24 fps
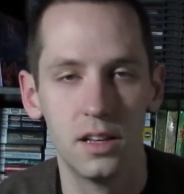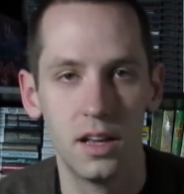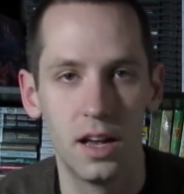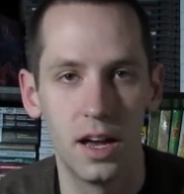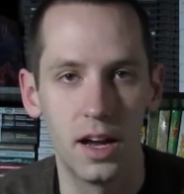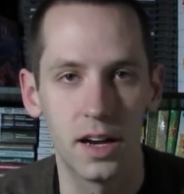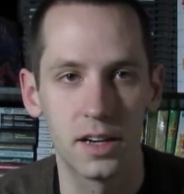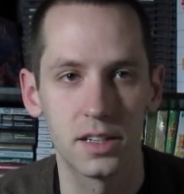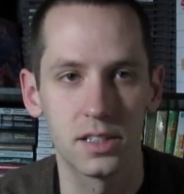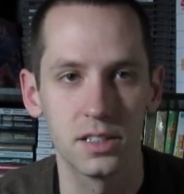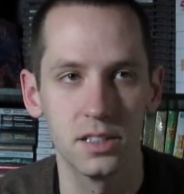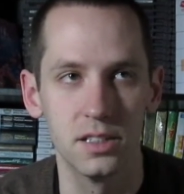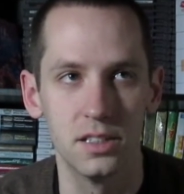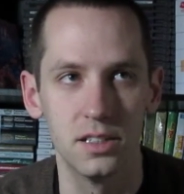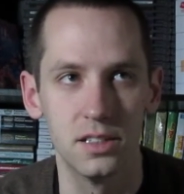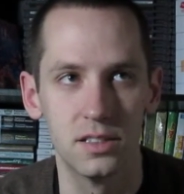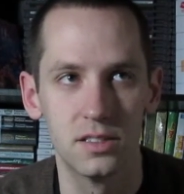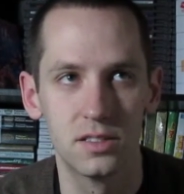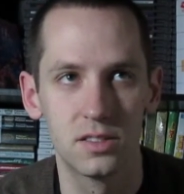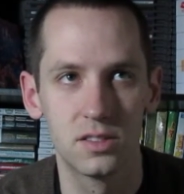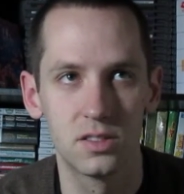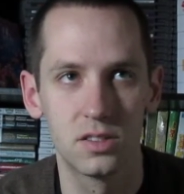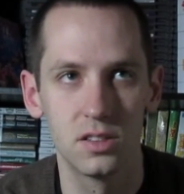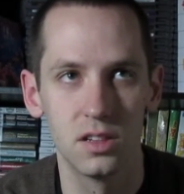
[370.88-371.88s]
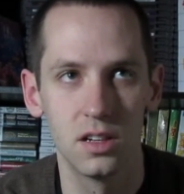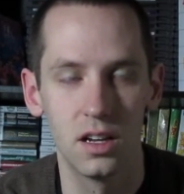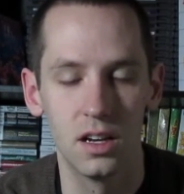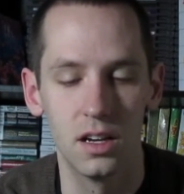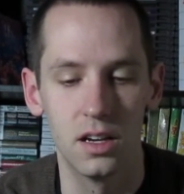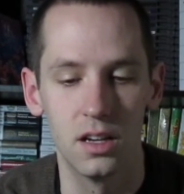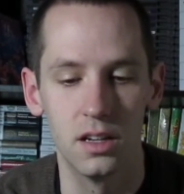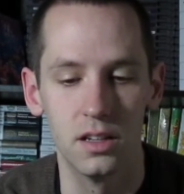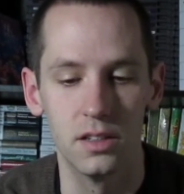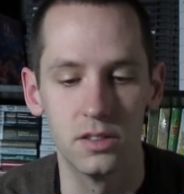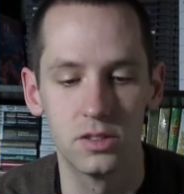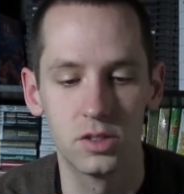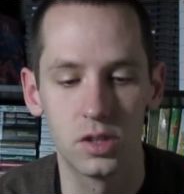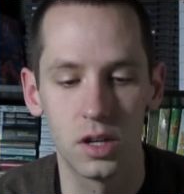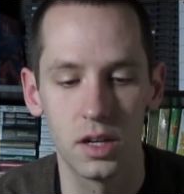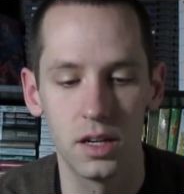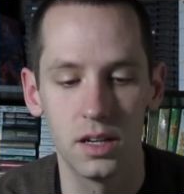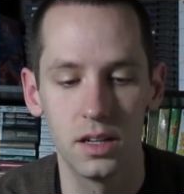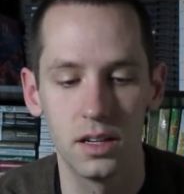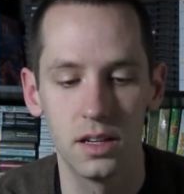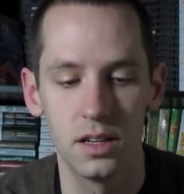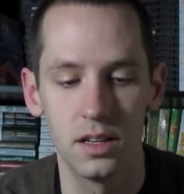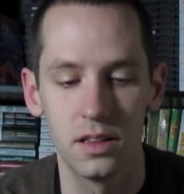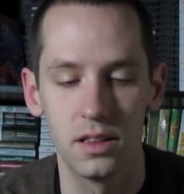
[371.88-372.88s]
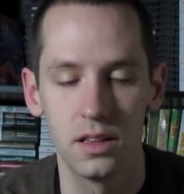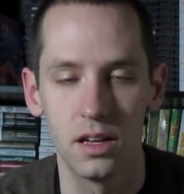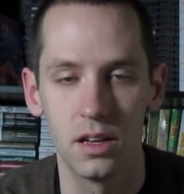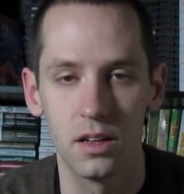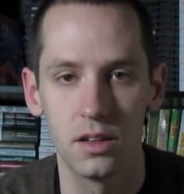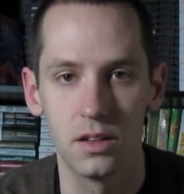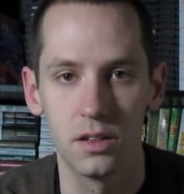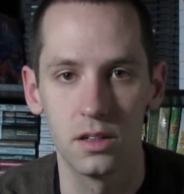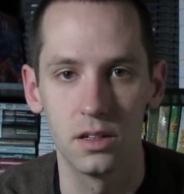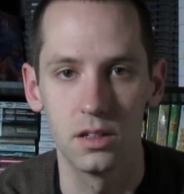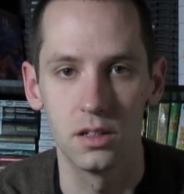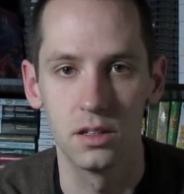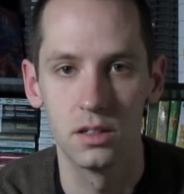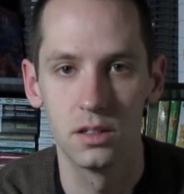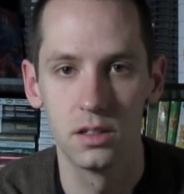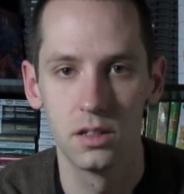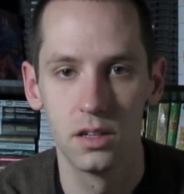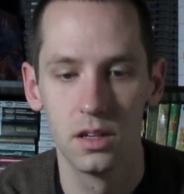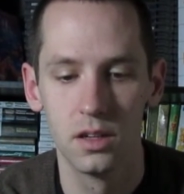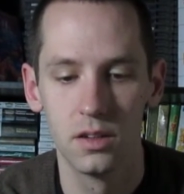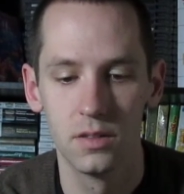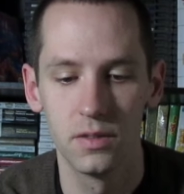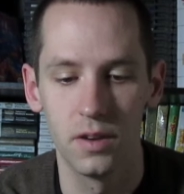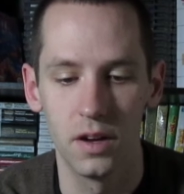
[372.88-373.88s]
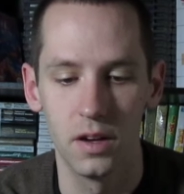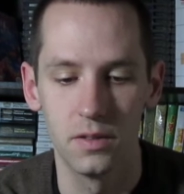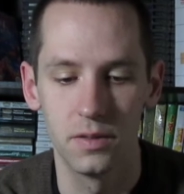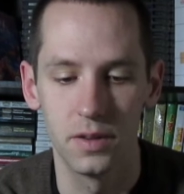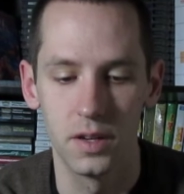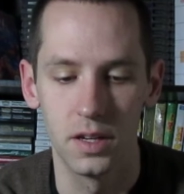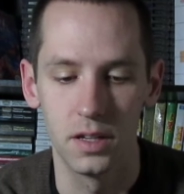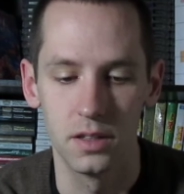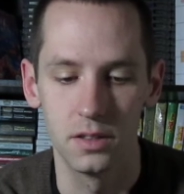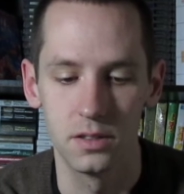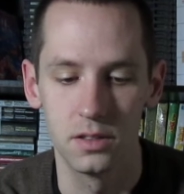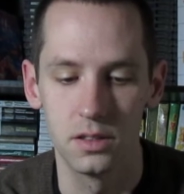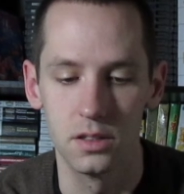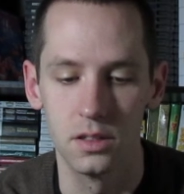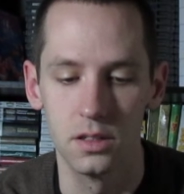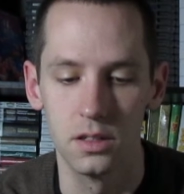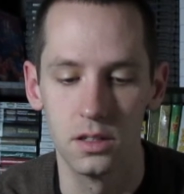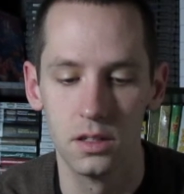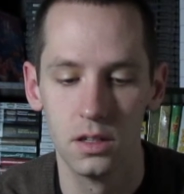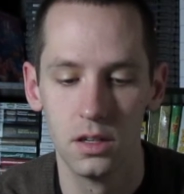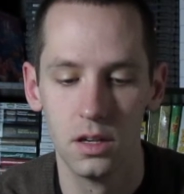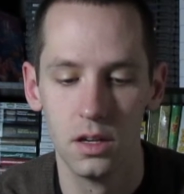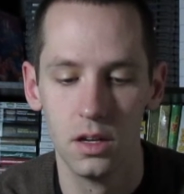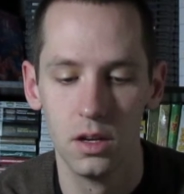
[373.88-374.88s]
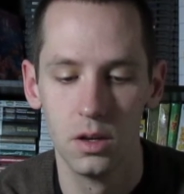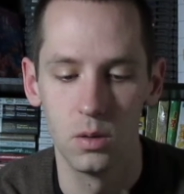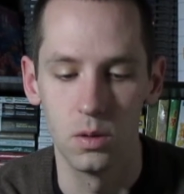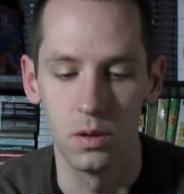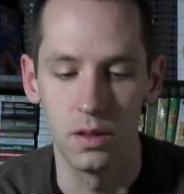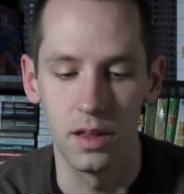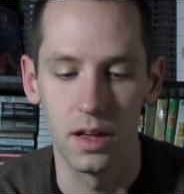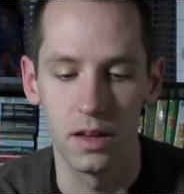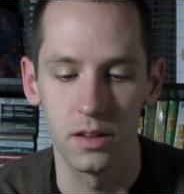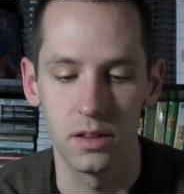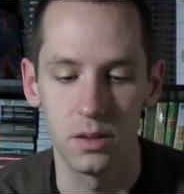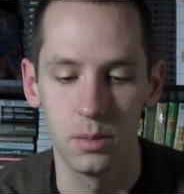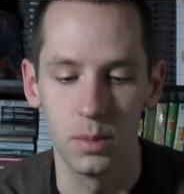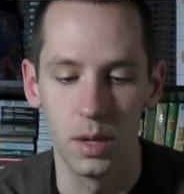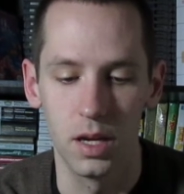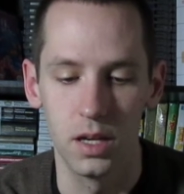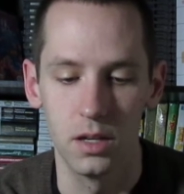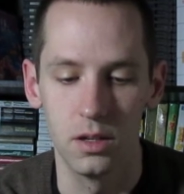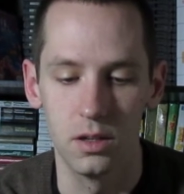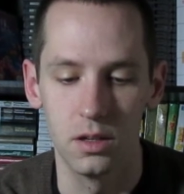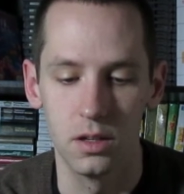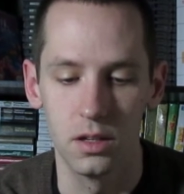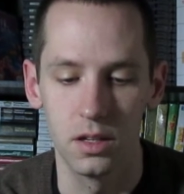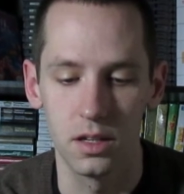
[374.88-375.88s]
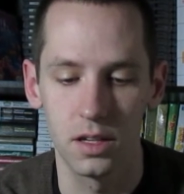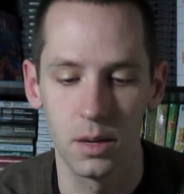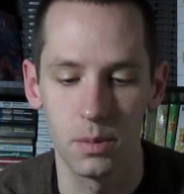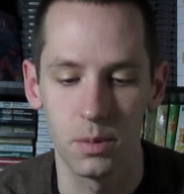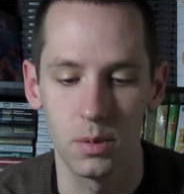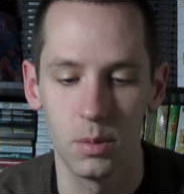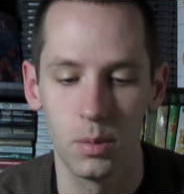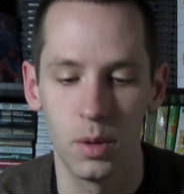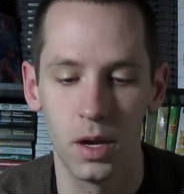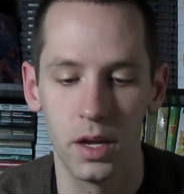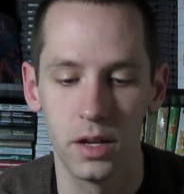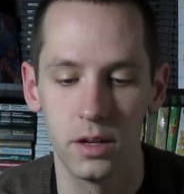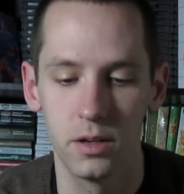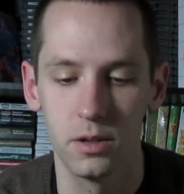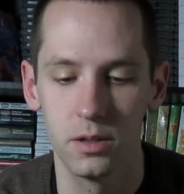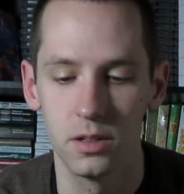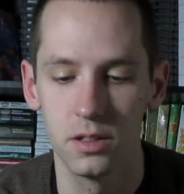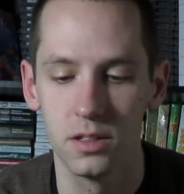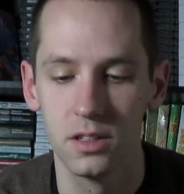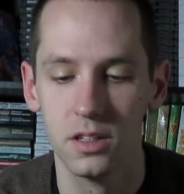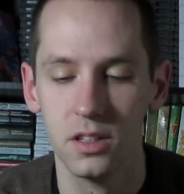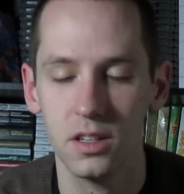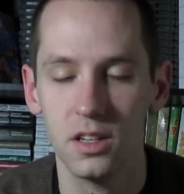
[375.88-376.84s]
Actually, I traded in the other Final Fantasy without the manual, and I kept the manual